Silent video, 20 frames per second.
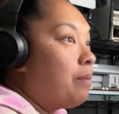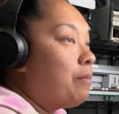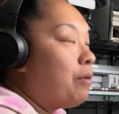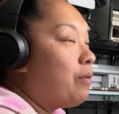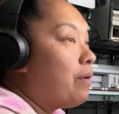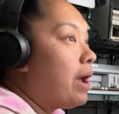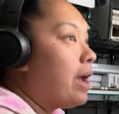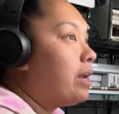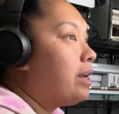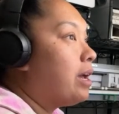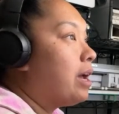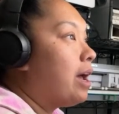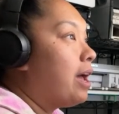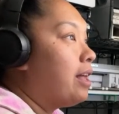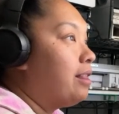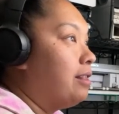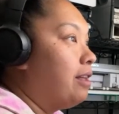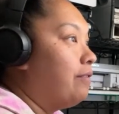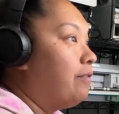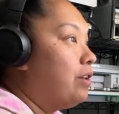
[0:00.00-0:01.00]
Miranda,
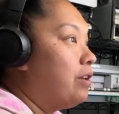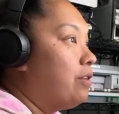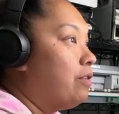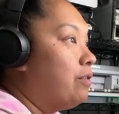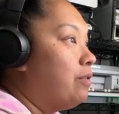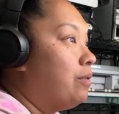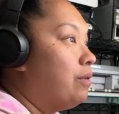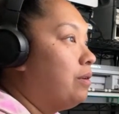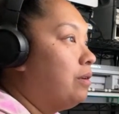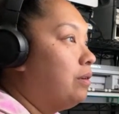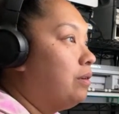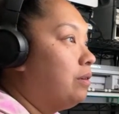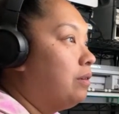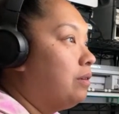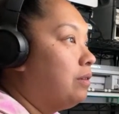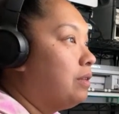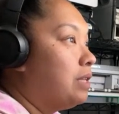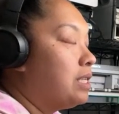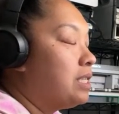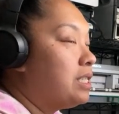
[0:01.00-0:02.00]
I love you.
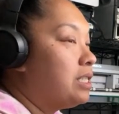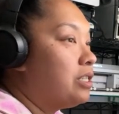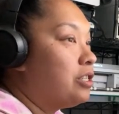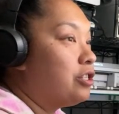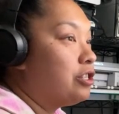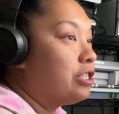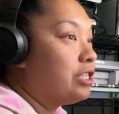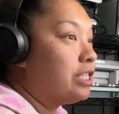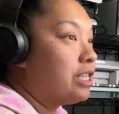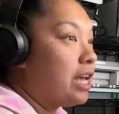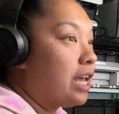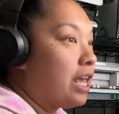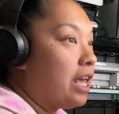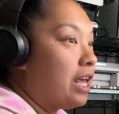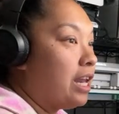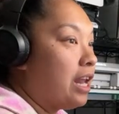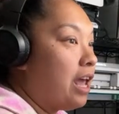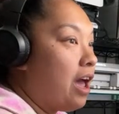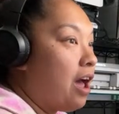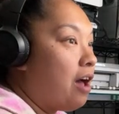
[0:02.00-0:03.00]
This is your
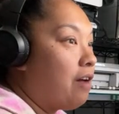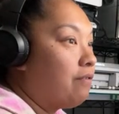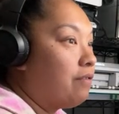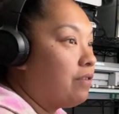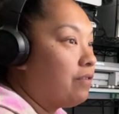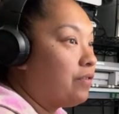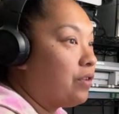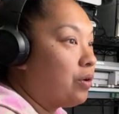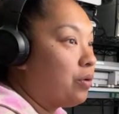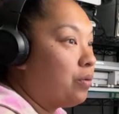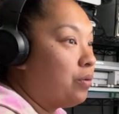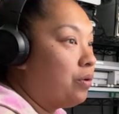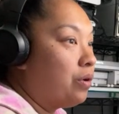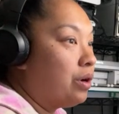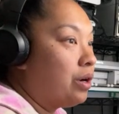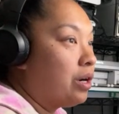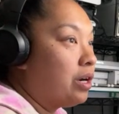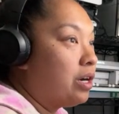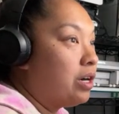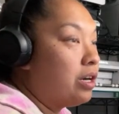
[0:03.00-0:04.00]
second half of your
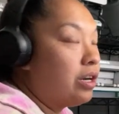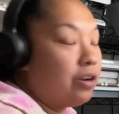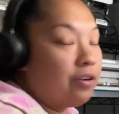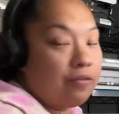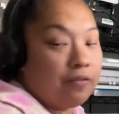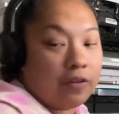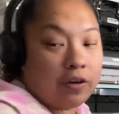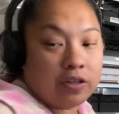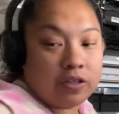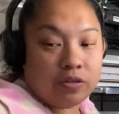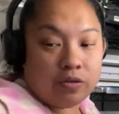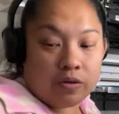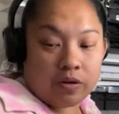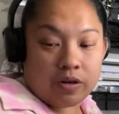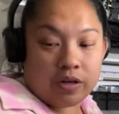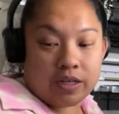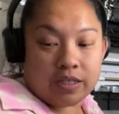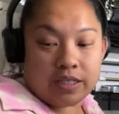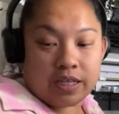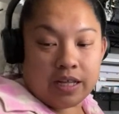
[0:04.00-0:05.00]
order. Your first
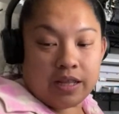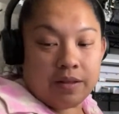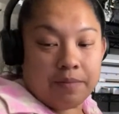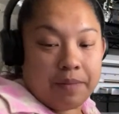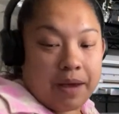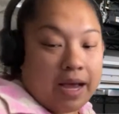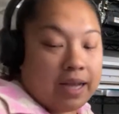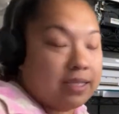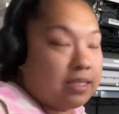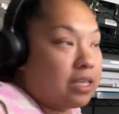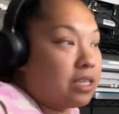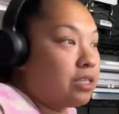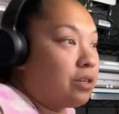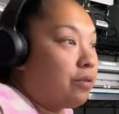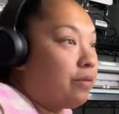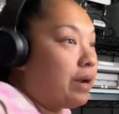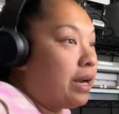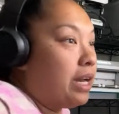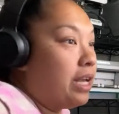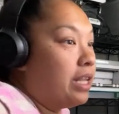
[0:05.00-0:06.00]
order is in the basket
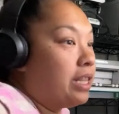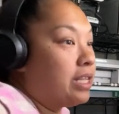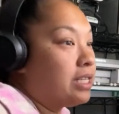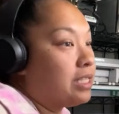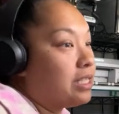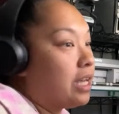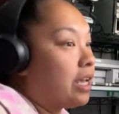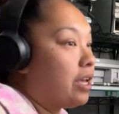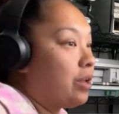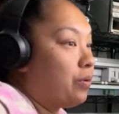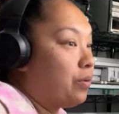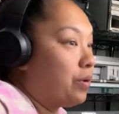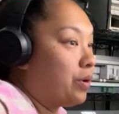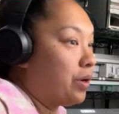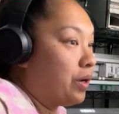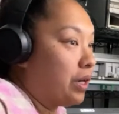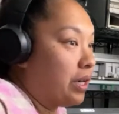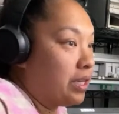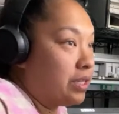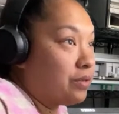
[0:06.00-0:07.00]
already. The second
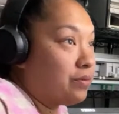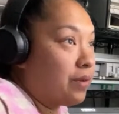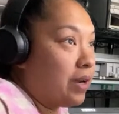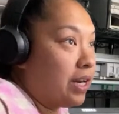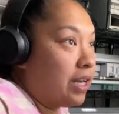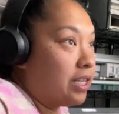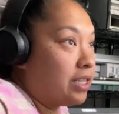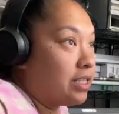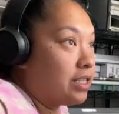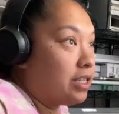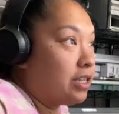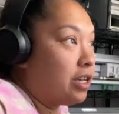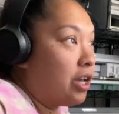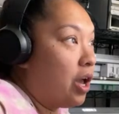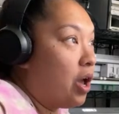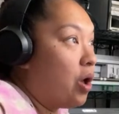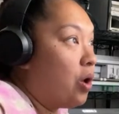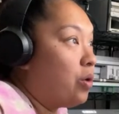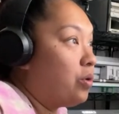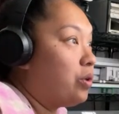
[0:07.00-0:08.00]
order is ready to
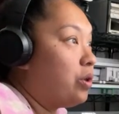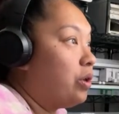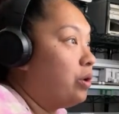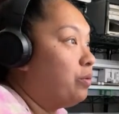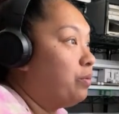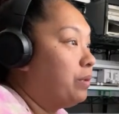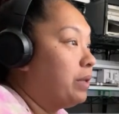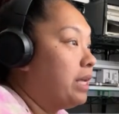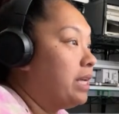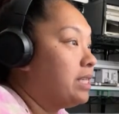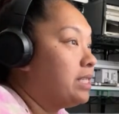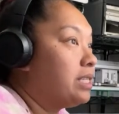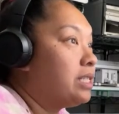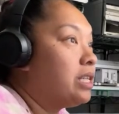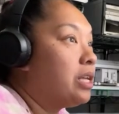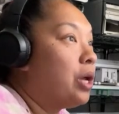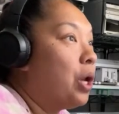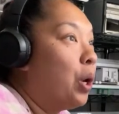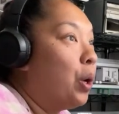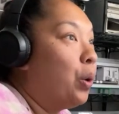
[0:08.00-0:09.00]
go. You
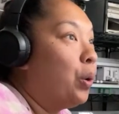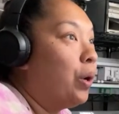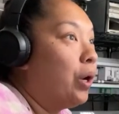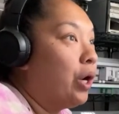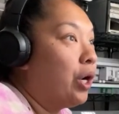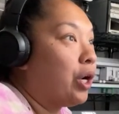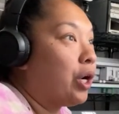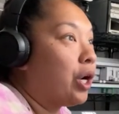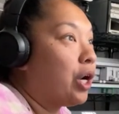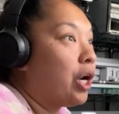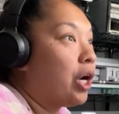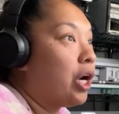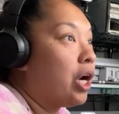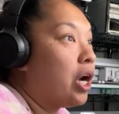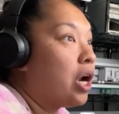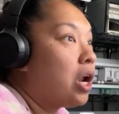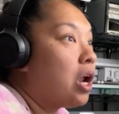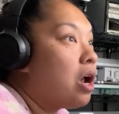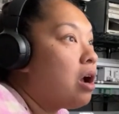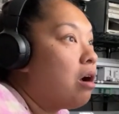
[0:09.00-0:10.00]
placed the order
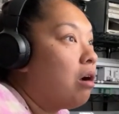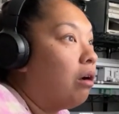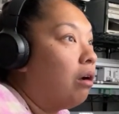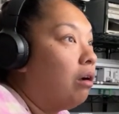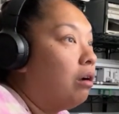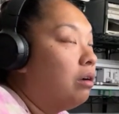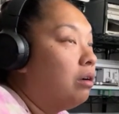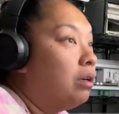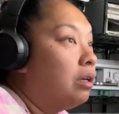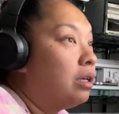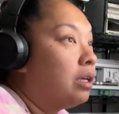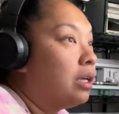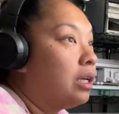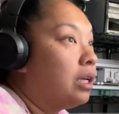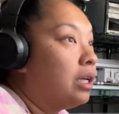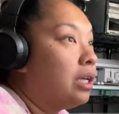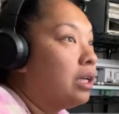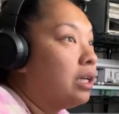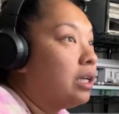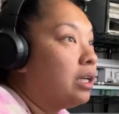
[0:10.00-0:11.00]
on.